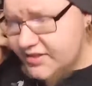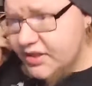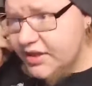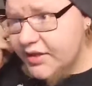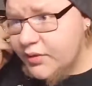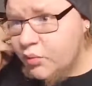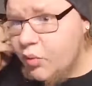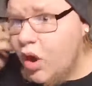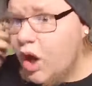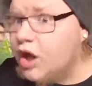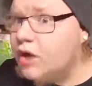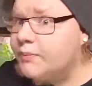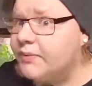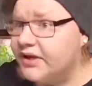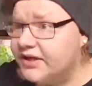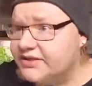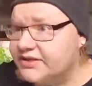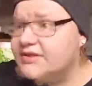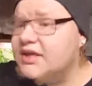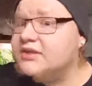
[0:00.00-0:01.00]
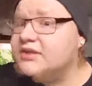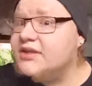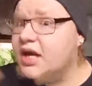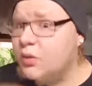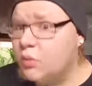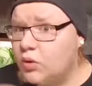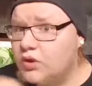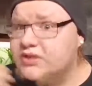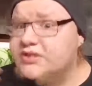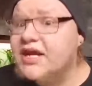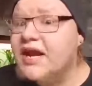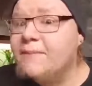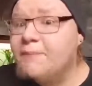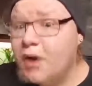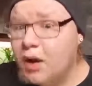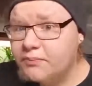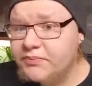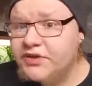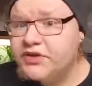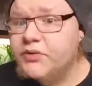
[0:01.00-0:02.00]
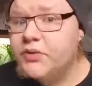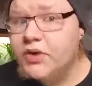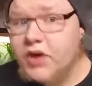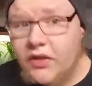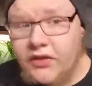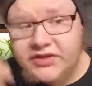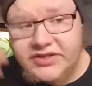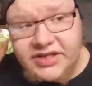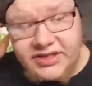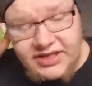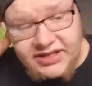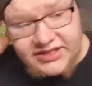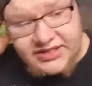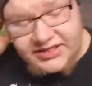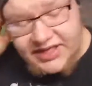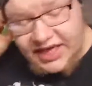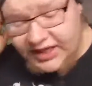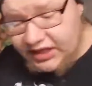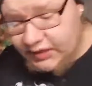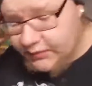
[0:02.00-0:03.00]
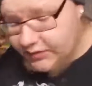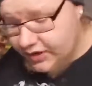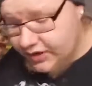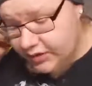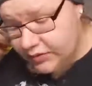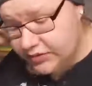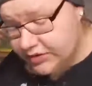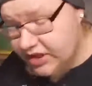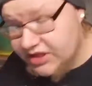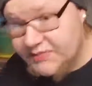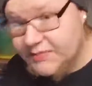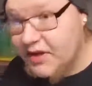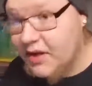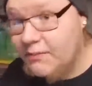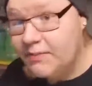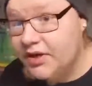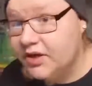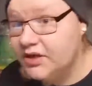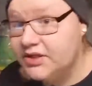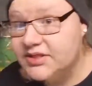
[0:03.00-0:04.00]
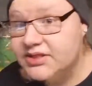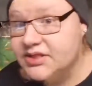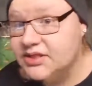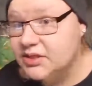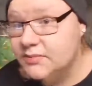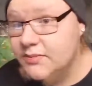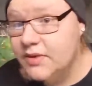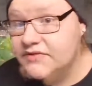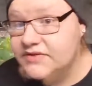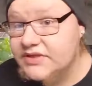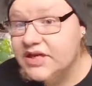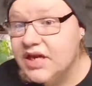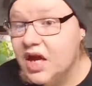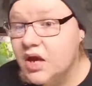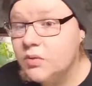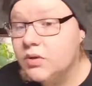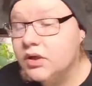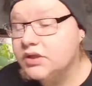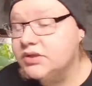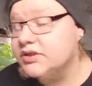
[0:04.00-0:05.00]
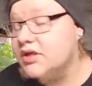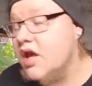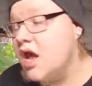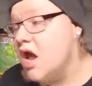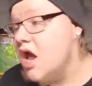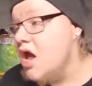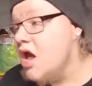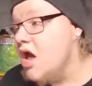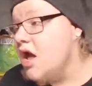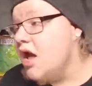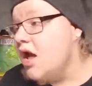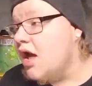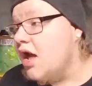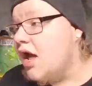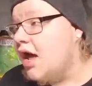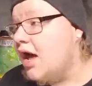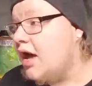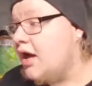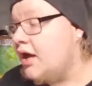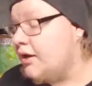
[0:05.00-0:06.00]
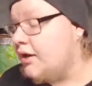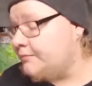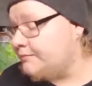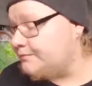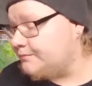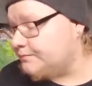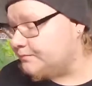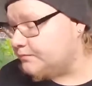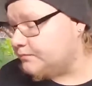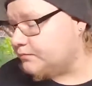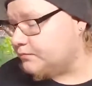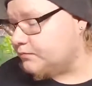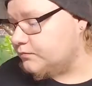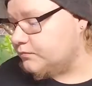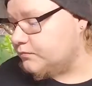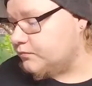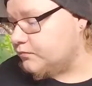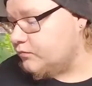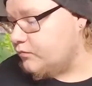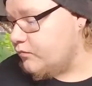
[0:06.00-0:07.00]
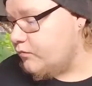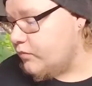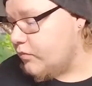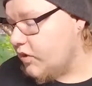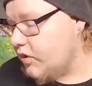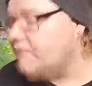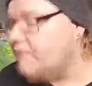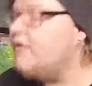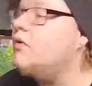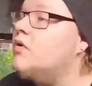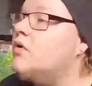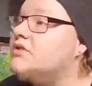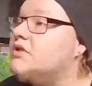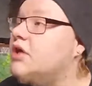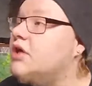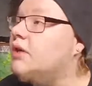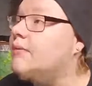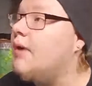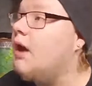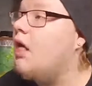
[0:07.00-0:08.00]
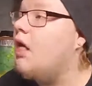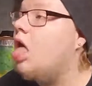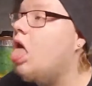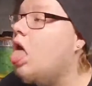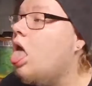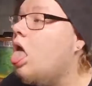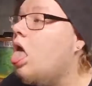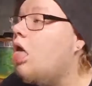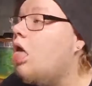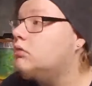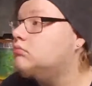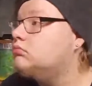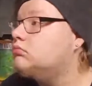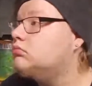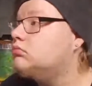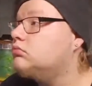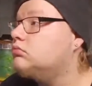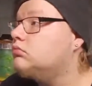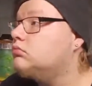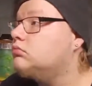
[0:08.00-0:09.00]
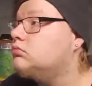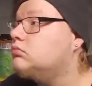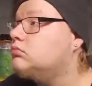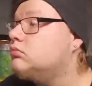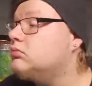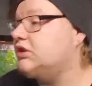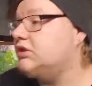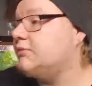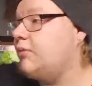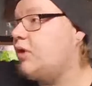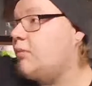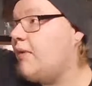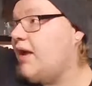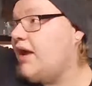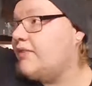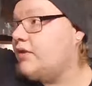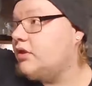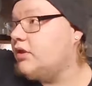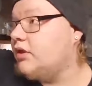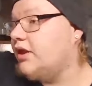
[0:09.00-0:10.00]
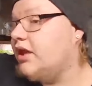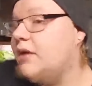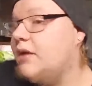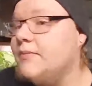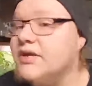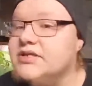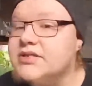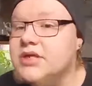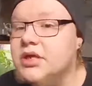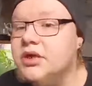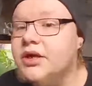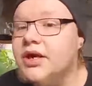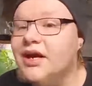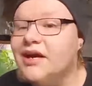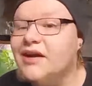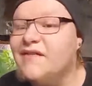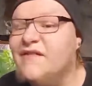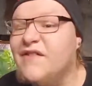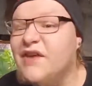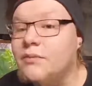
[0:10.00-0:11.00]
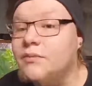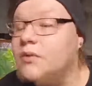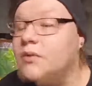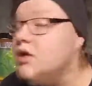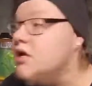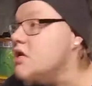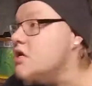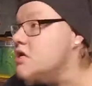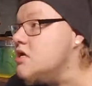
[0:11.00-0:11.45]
really water being sucked out of one tank, pumped into another tank. That's exactly what they do. Trust me, I've been in the system. I've seen how it works. What was I talking about? Got the ball python looking at me. It's hungry. I gotta feed him.